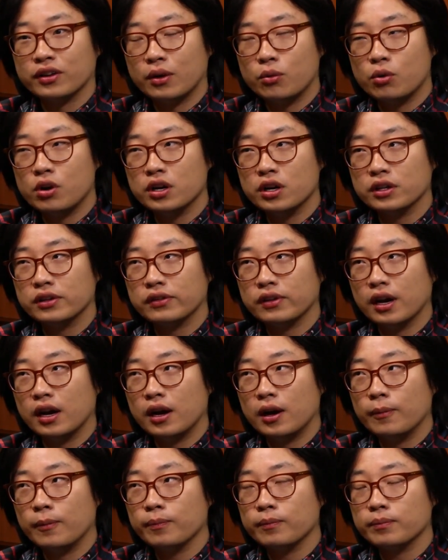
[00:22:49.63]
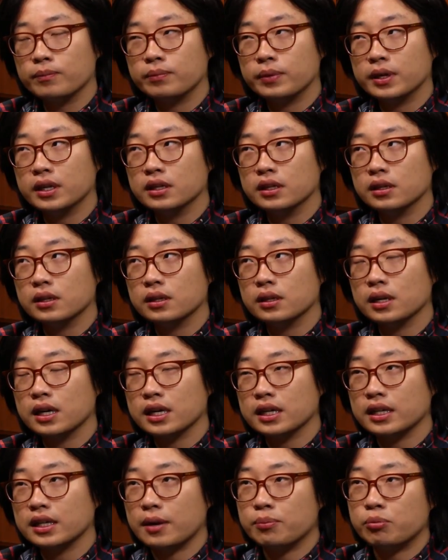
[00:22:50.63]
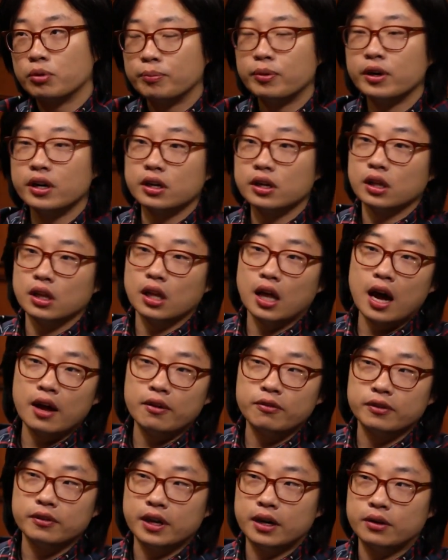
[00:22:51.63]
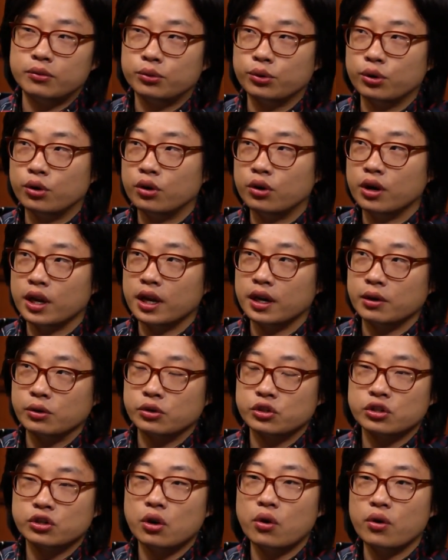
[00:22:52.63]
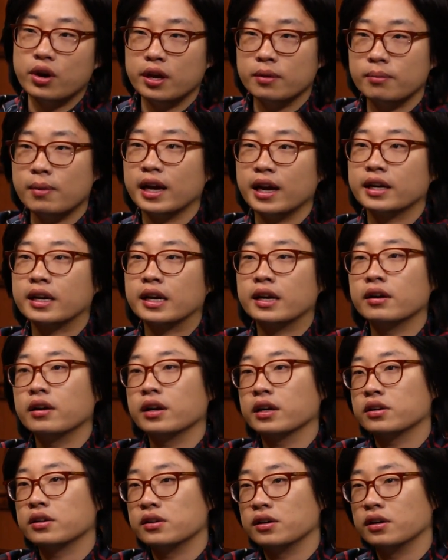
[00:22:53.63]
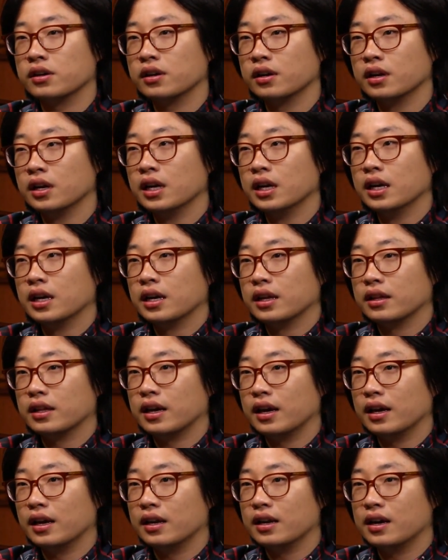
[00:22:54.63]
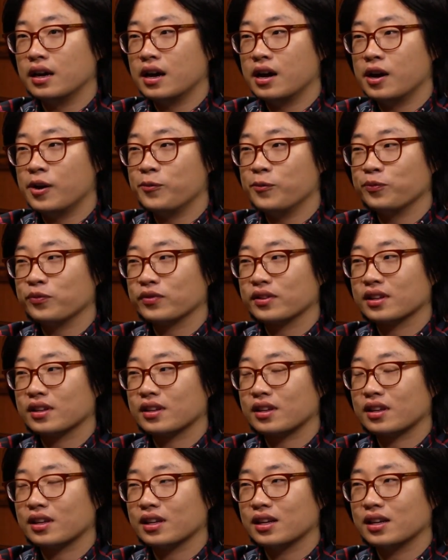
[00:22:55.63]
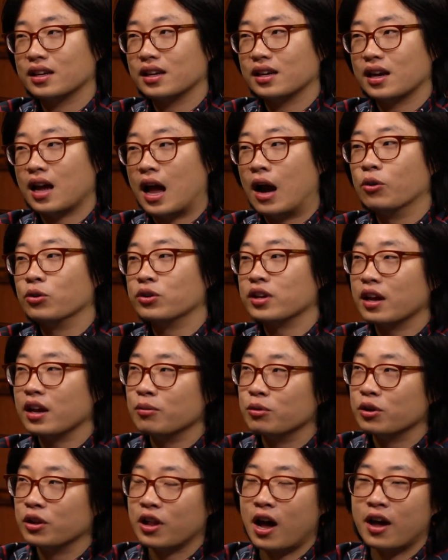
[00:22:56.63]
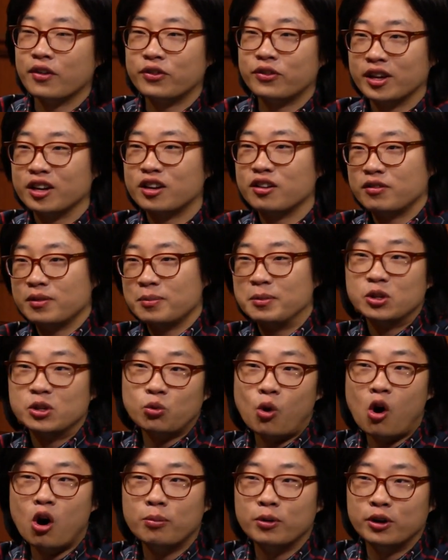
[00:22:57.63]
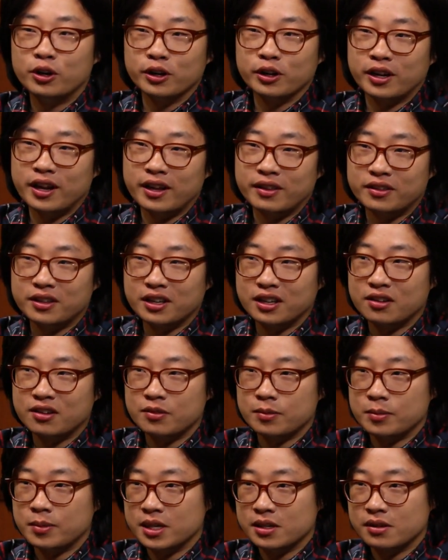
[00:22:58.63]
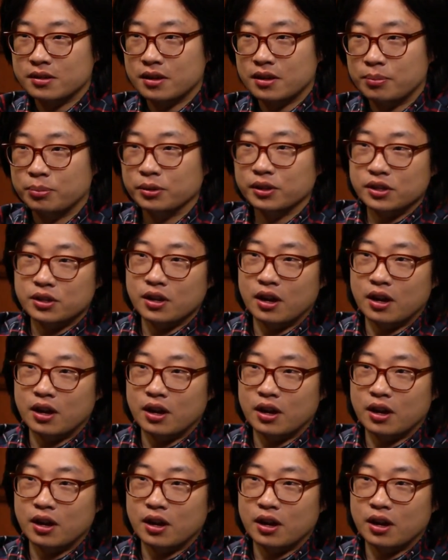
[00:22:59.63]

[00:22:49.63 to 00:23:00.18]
I was, um, but luckily I prepared a lot for that role, and I was so in my character that um, I was able to not think of him as Wahlberg and think of him as a police